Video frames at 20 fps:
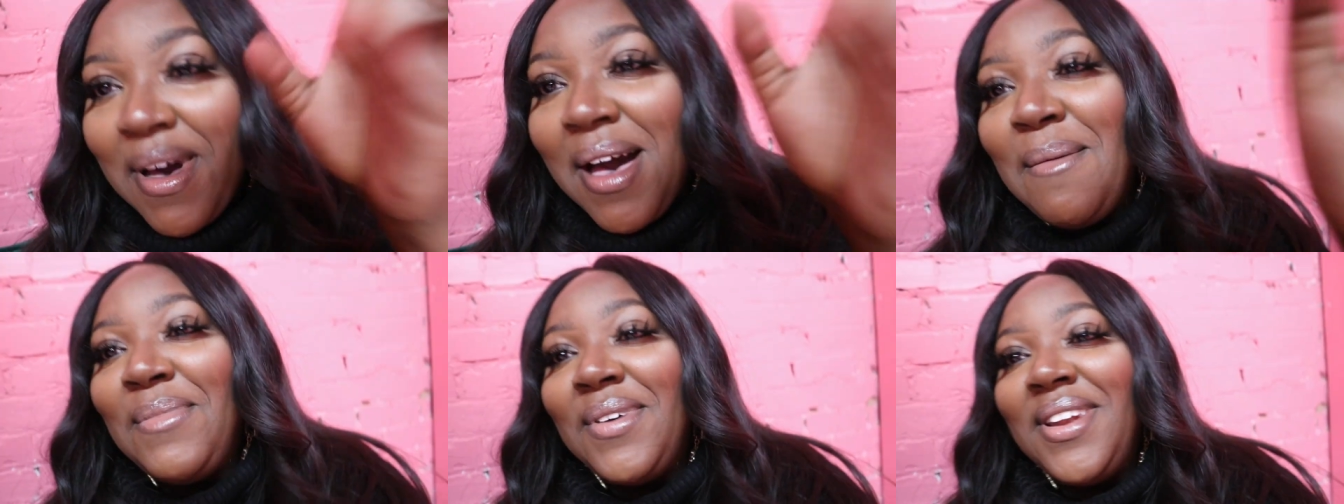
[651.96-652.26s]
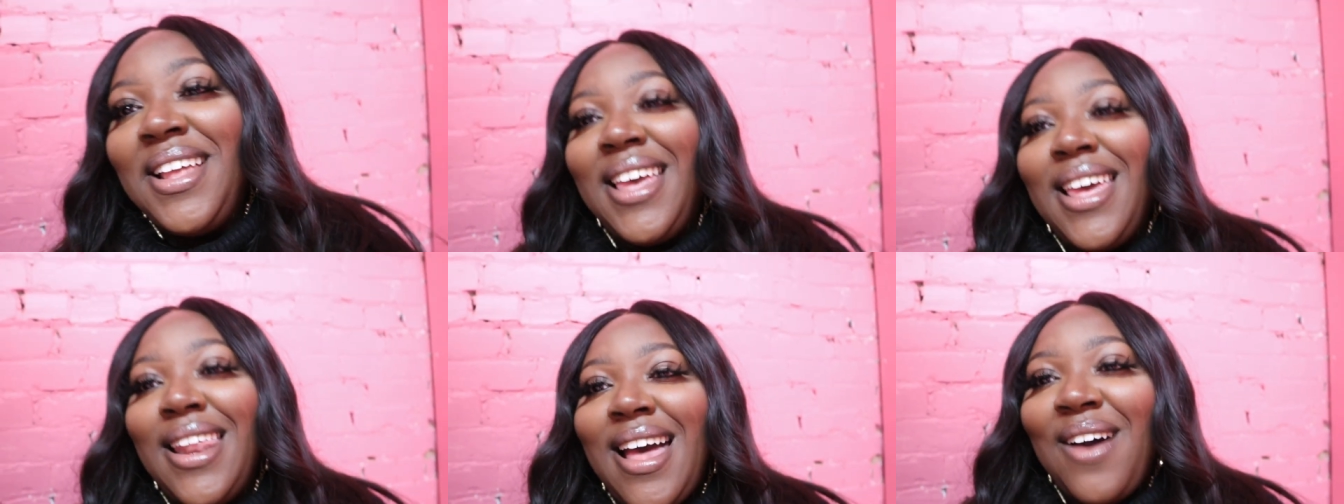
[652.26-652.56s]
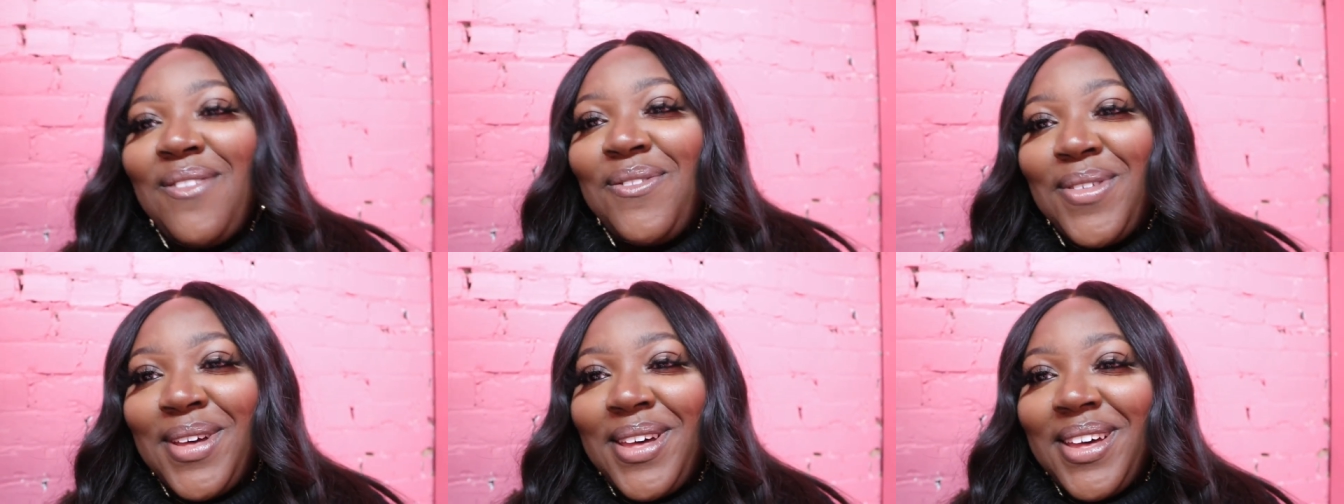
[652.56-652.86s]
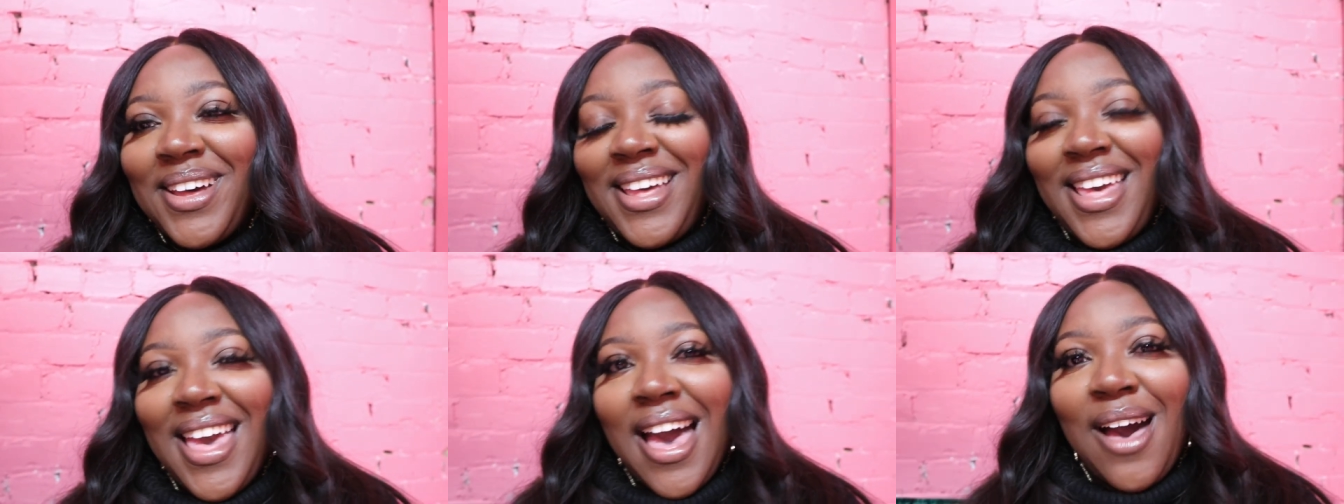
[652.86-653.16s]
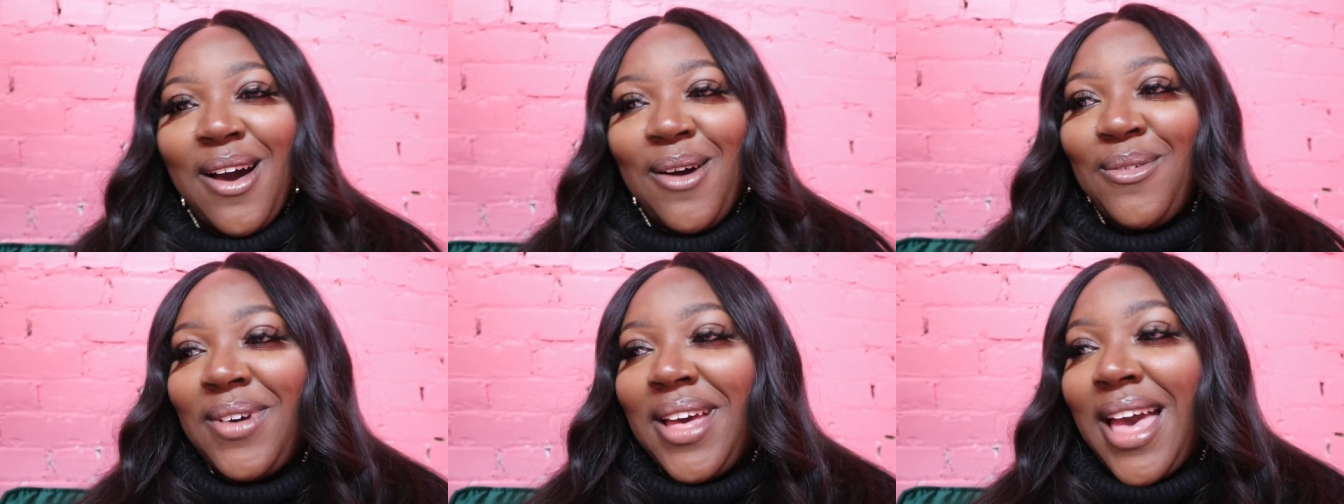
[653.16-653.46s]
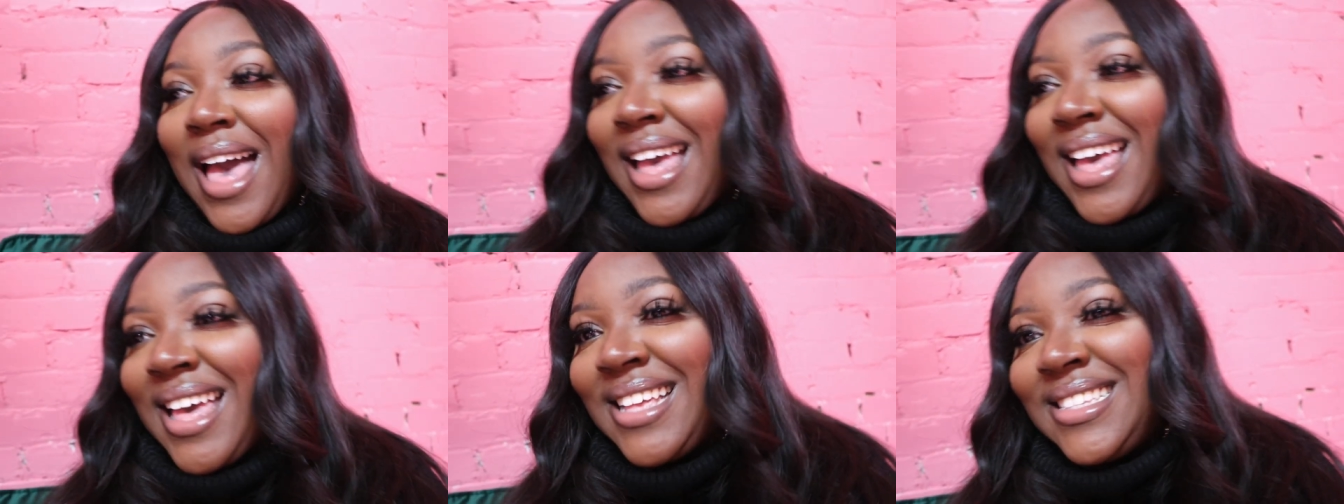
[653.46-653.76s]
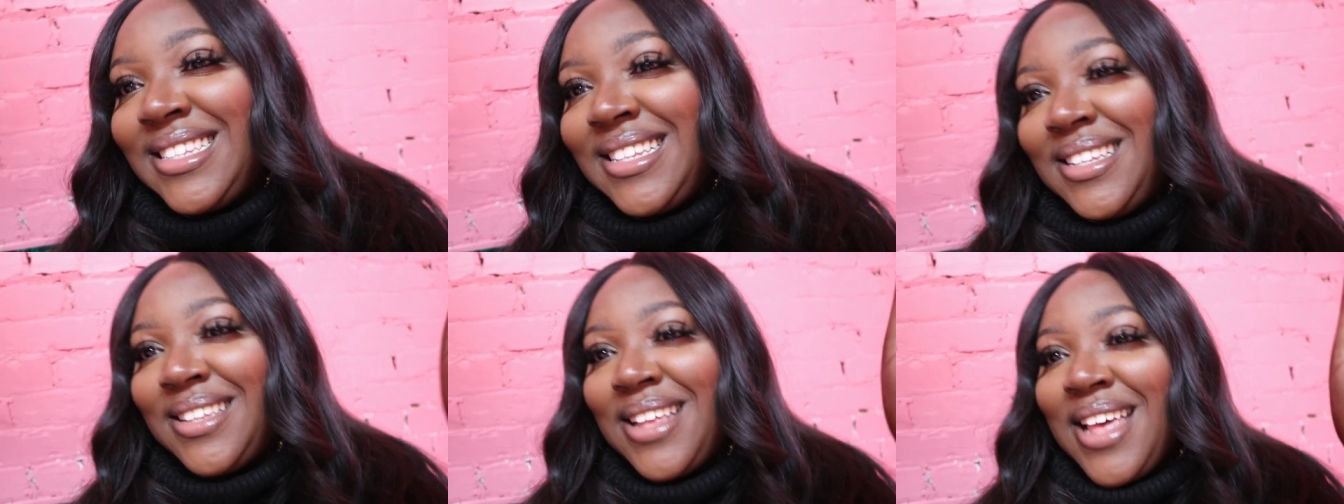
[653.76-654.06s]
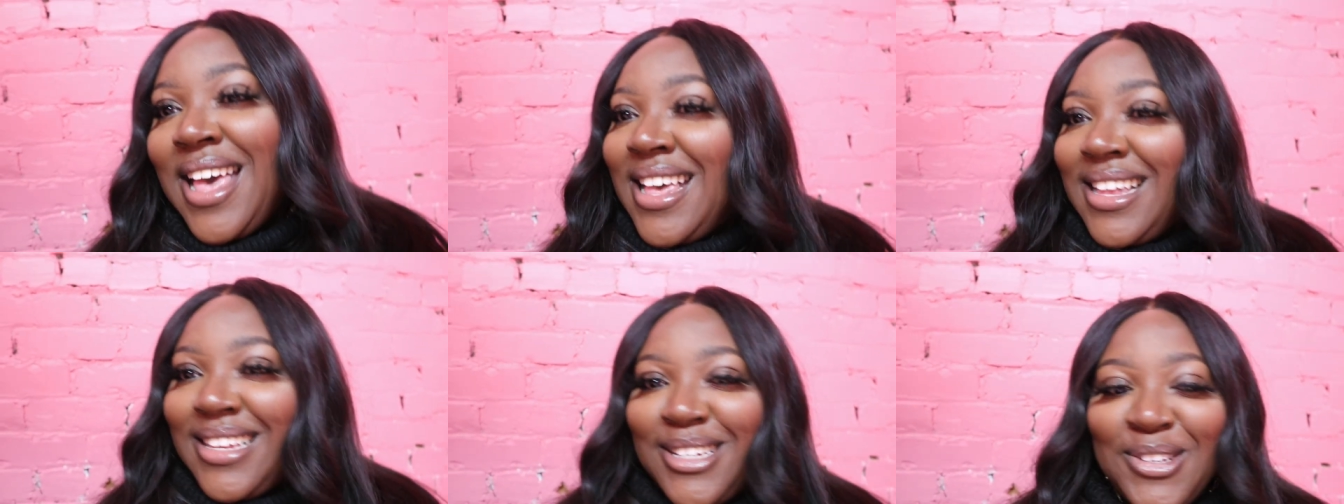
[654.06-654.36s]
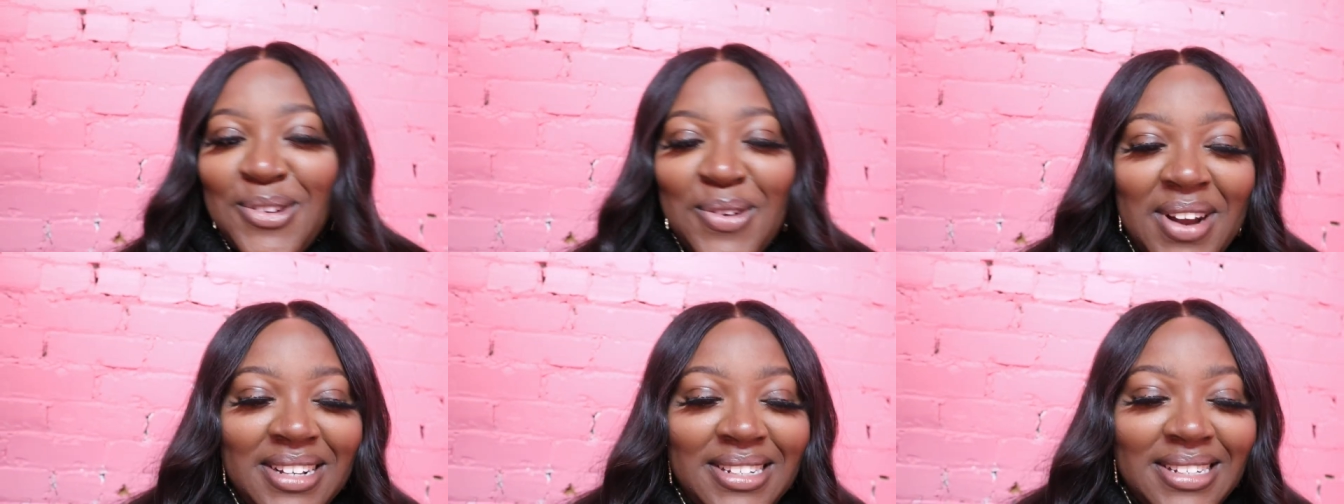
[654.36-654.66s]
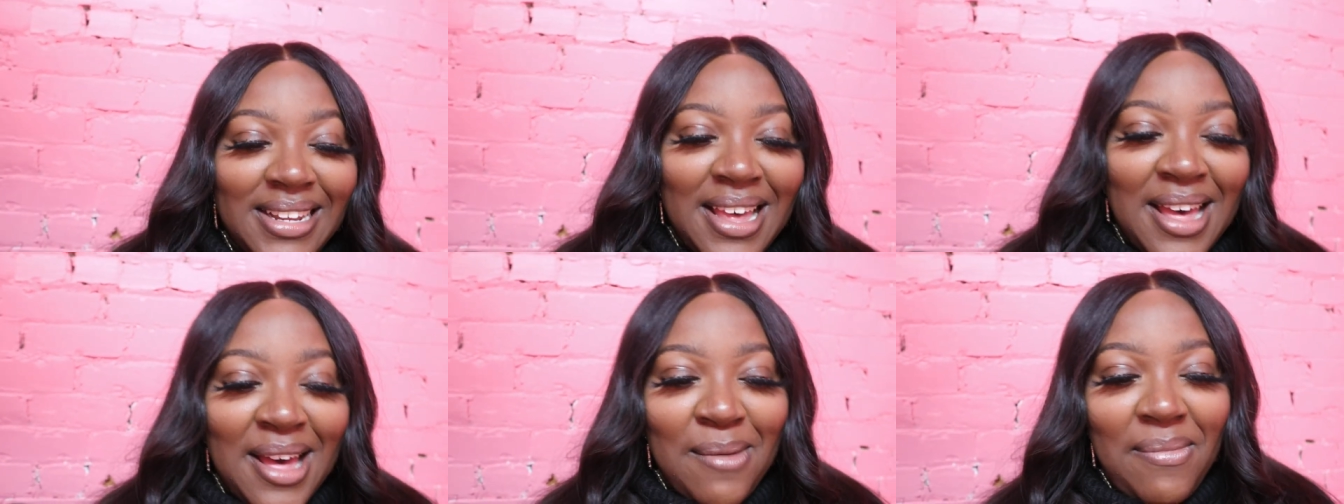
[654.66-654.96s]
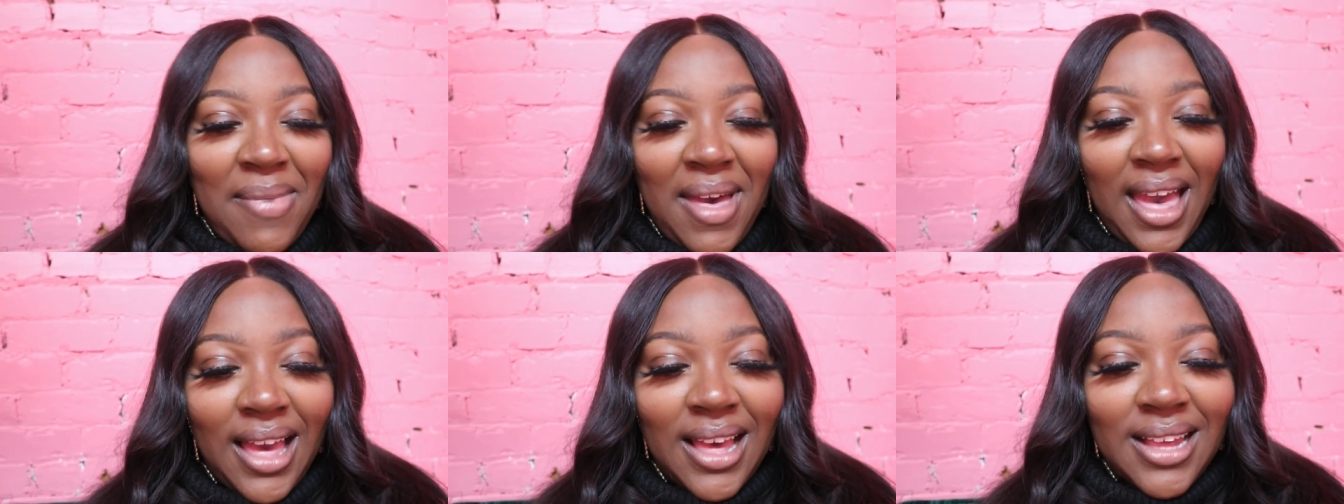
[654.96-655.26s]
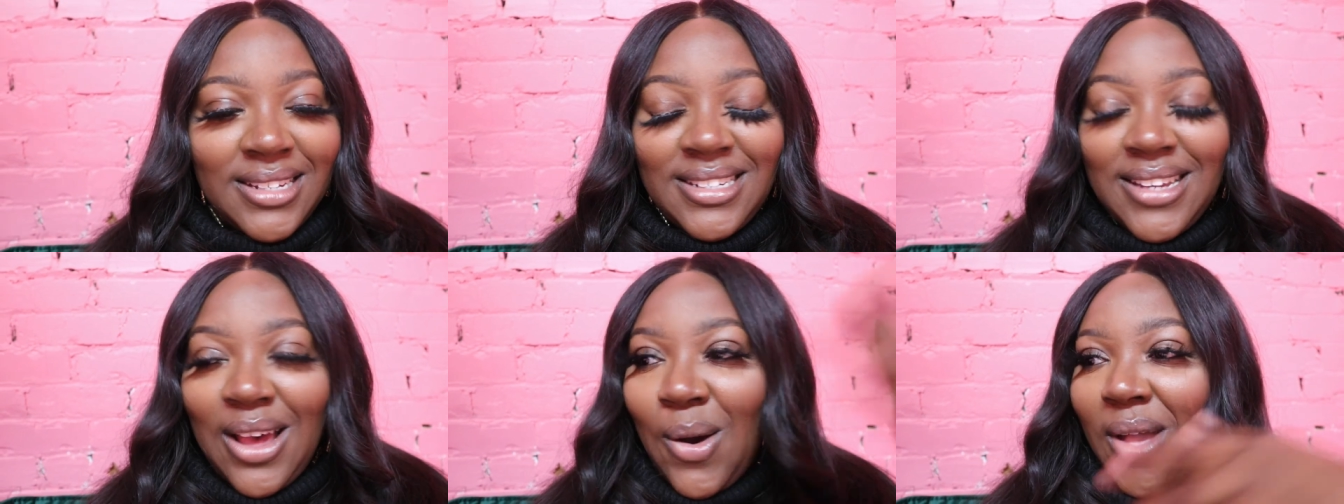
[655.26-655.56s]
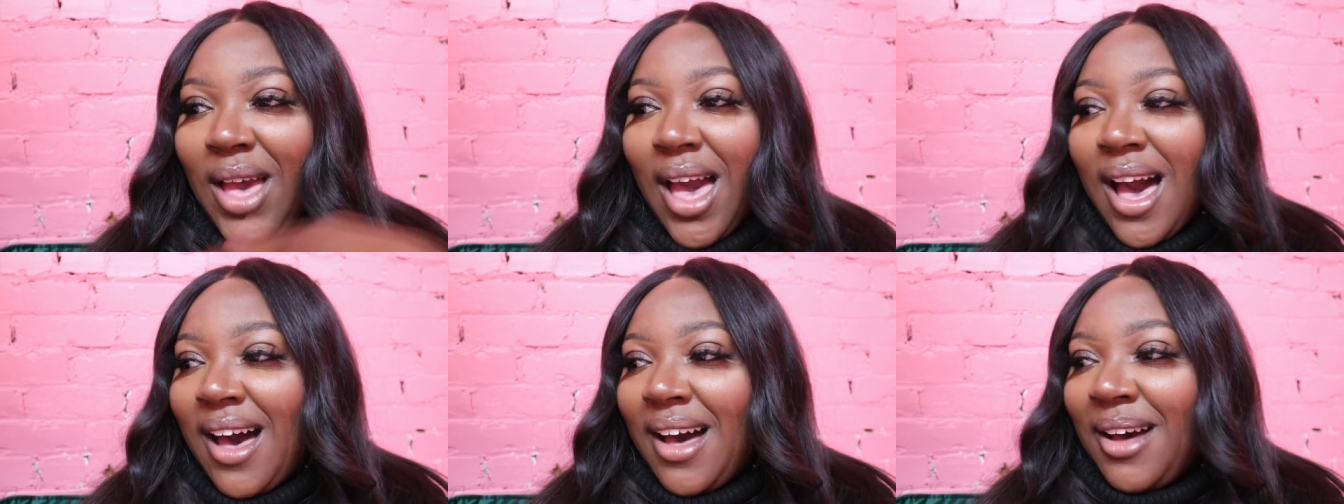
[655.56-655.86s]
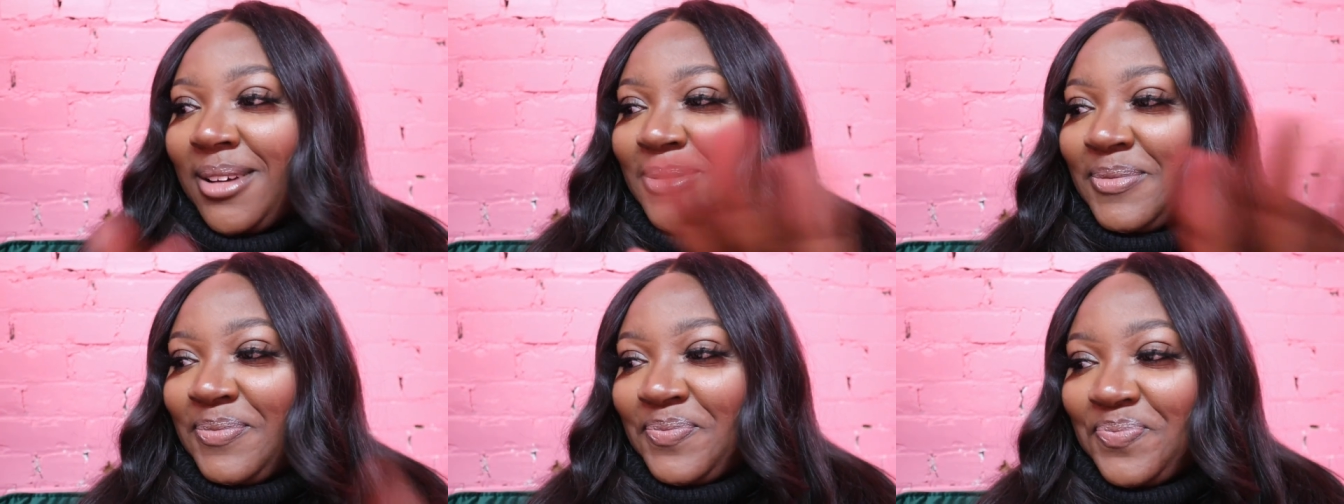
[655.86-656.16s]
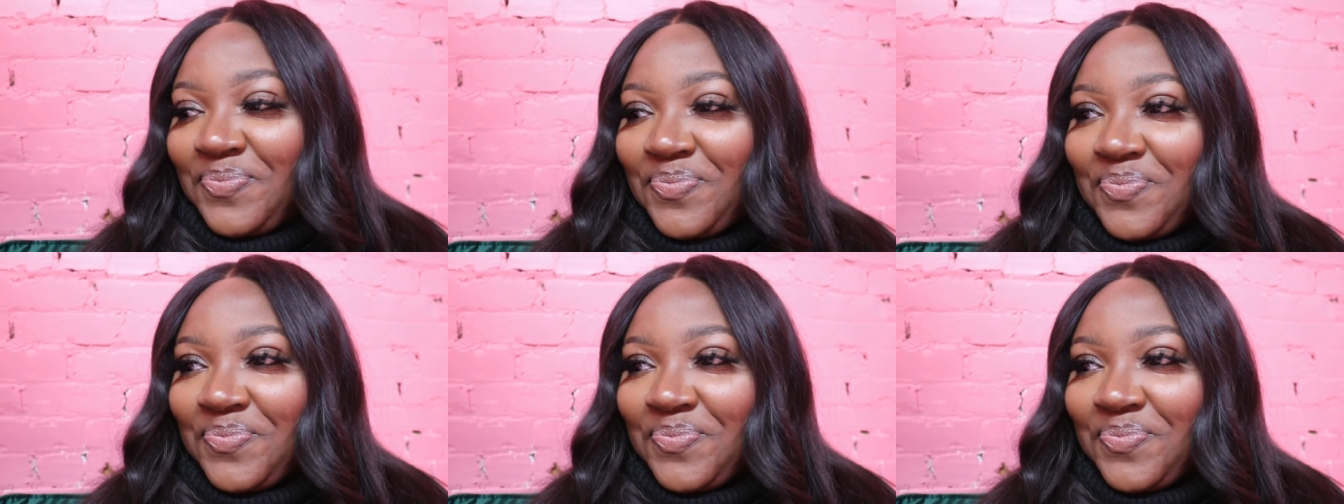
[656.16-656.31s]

but I'm going to get off of here, y'all. I guess he just wanted to come back and show y'all